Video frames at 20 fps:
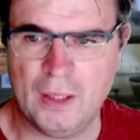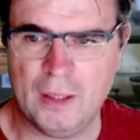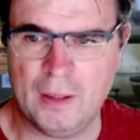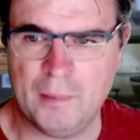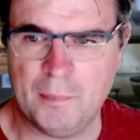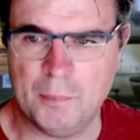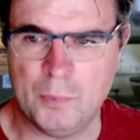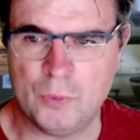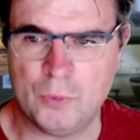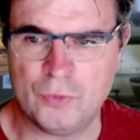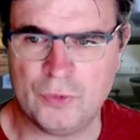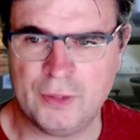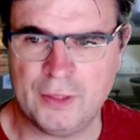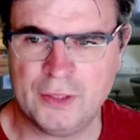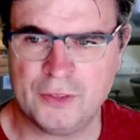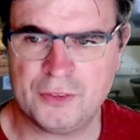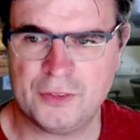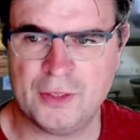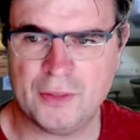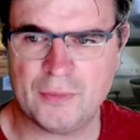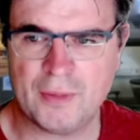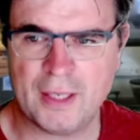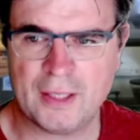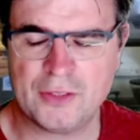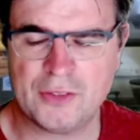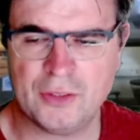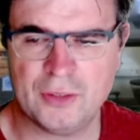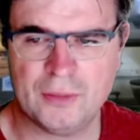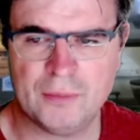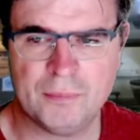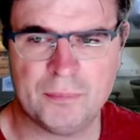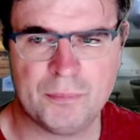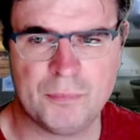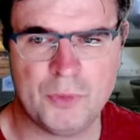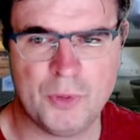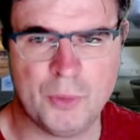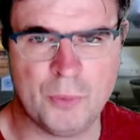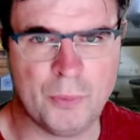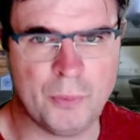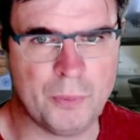move in this direction,
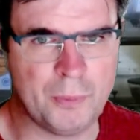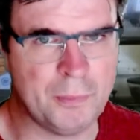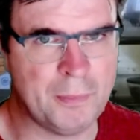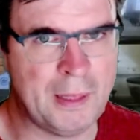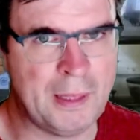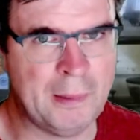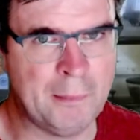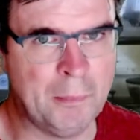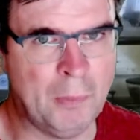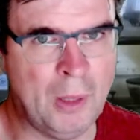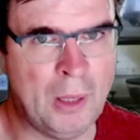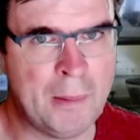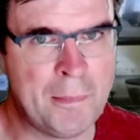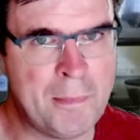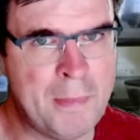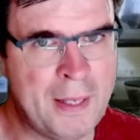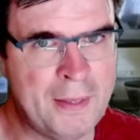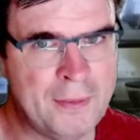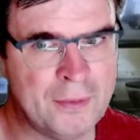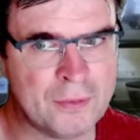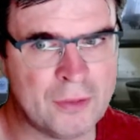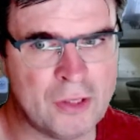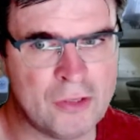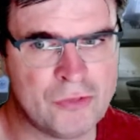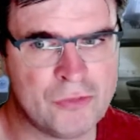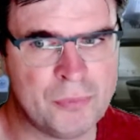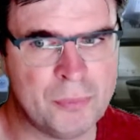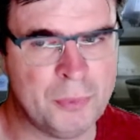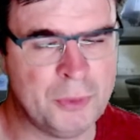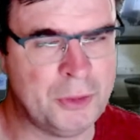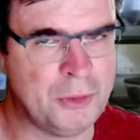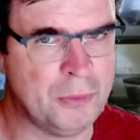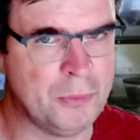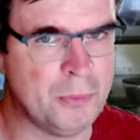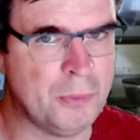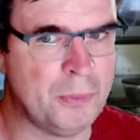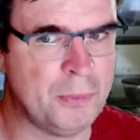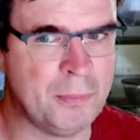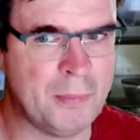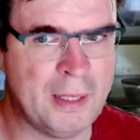you would make Bob better off, but you
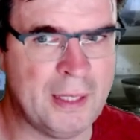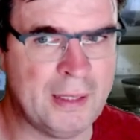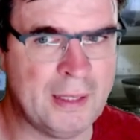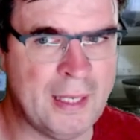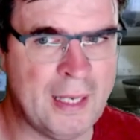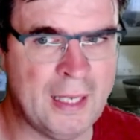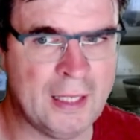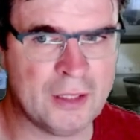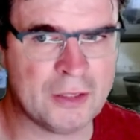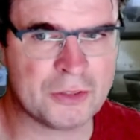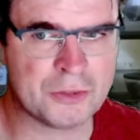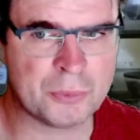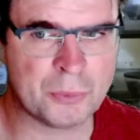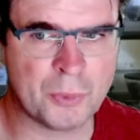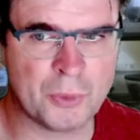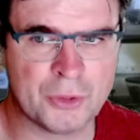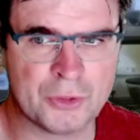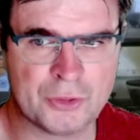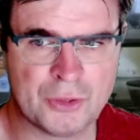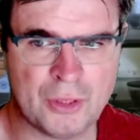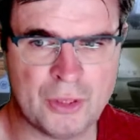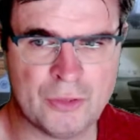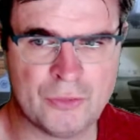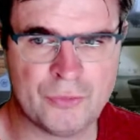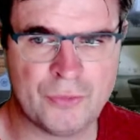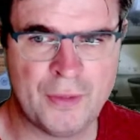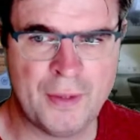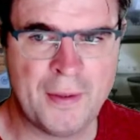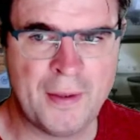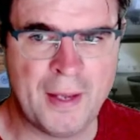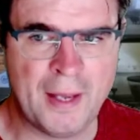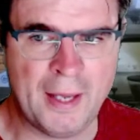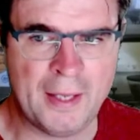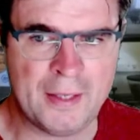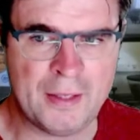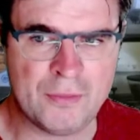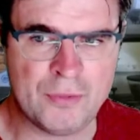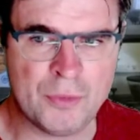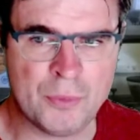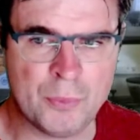would make Alice worse off. And
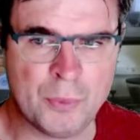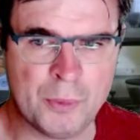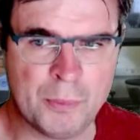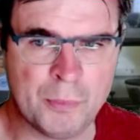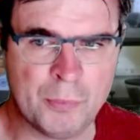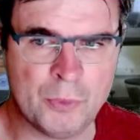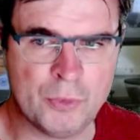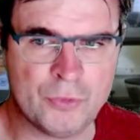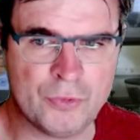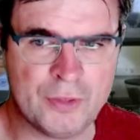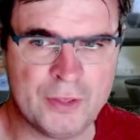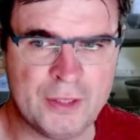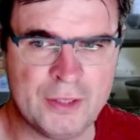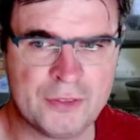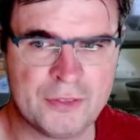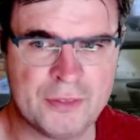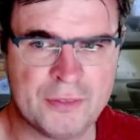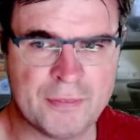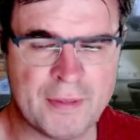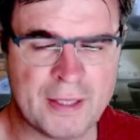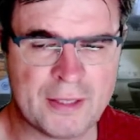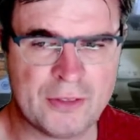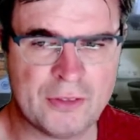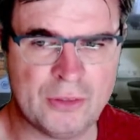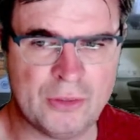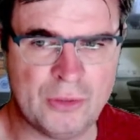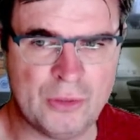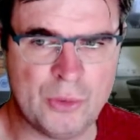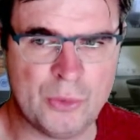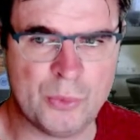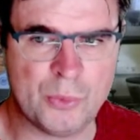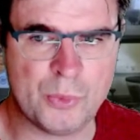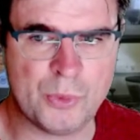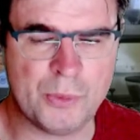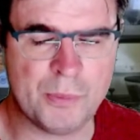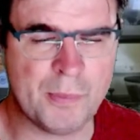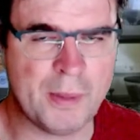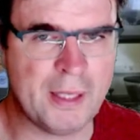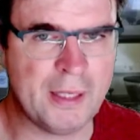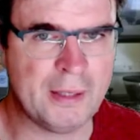if you would move in this direction, you would
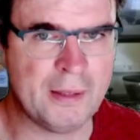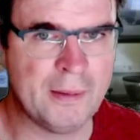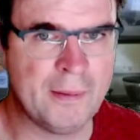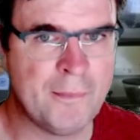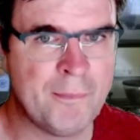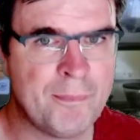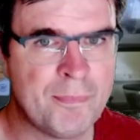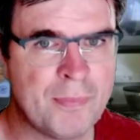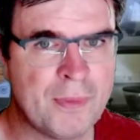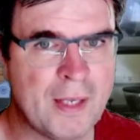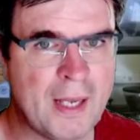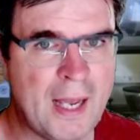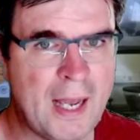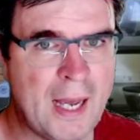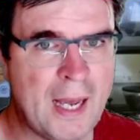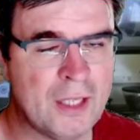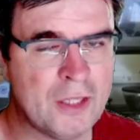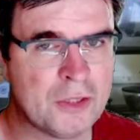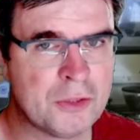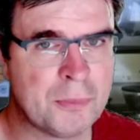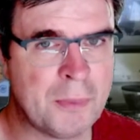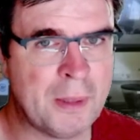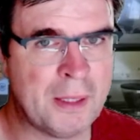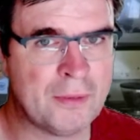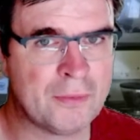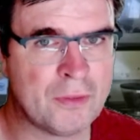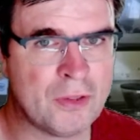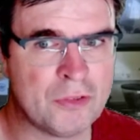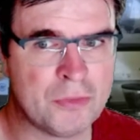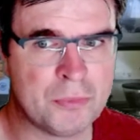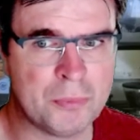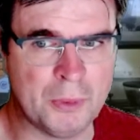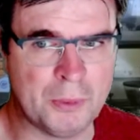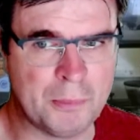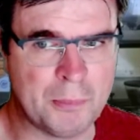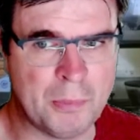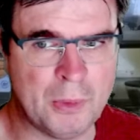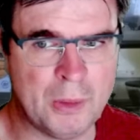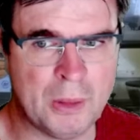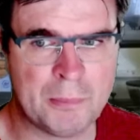make Alice better off, but
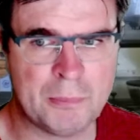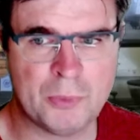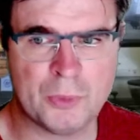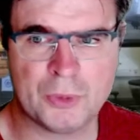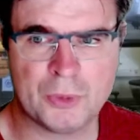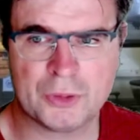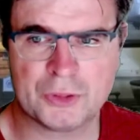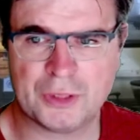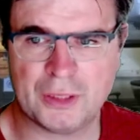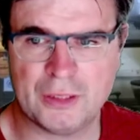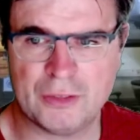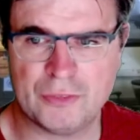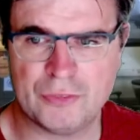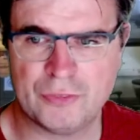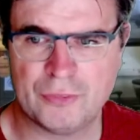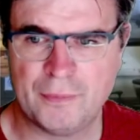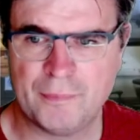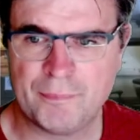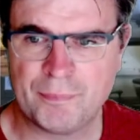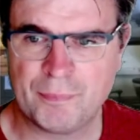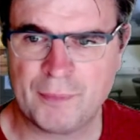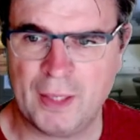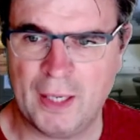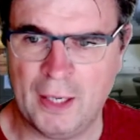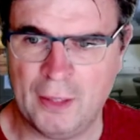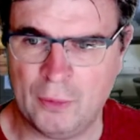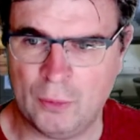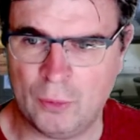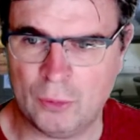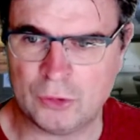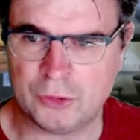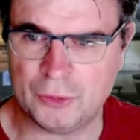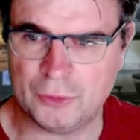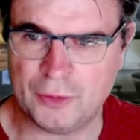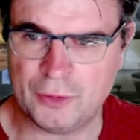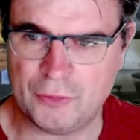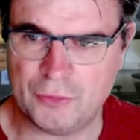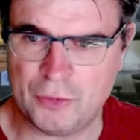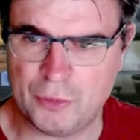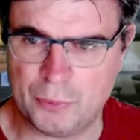Bob worse off. And also
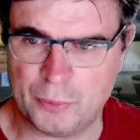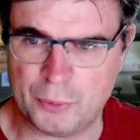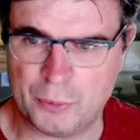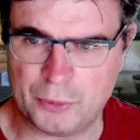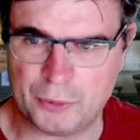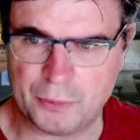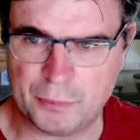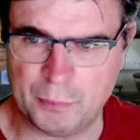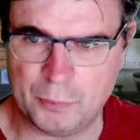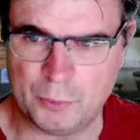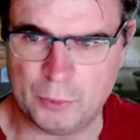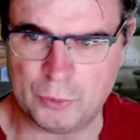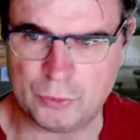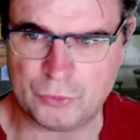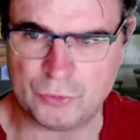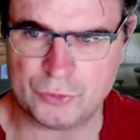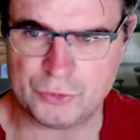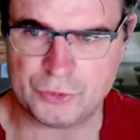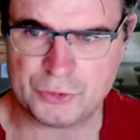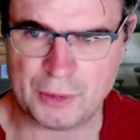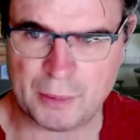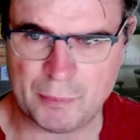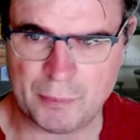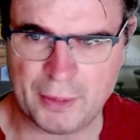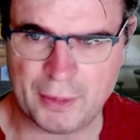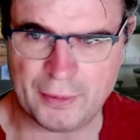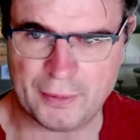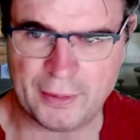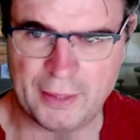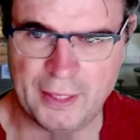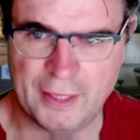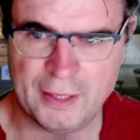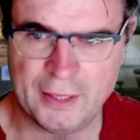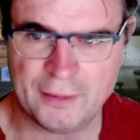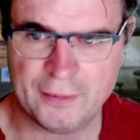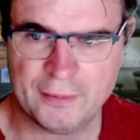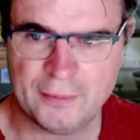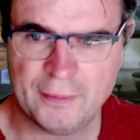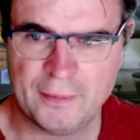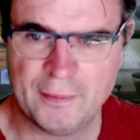if you would move somewhere here,